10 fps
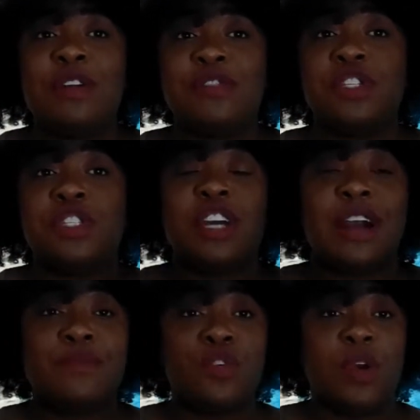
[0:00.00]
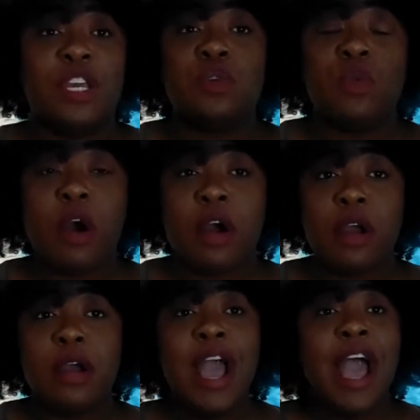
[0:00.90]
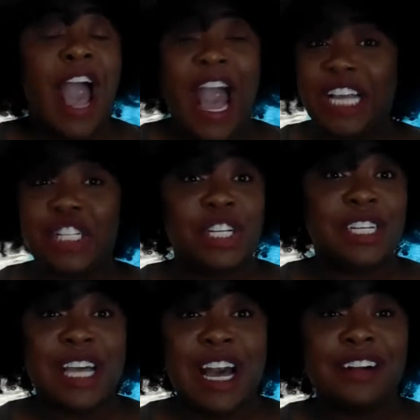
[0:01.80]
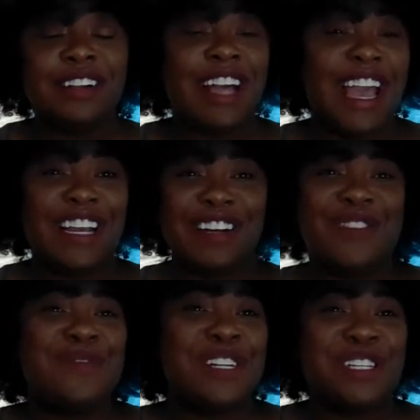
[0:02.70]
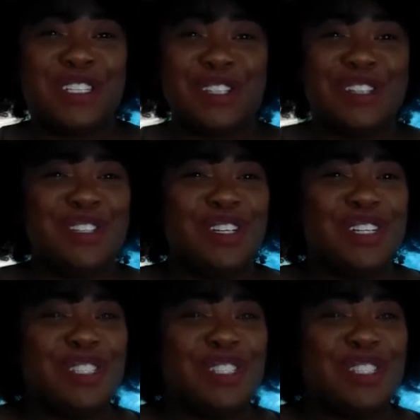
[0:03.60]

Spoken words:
You have to just come the way you are, ashy as hell, and go into surgery.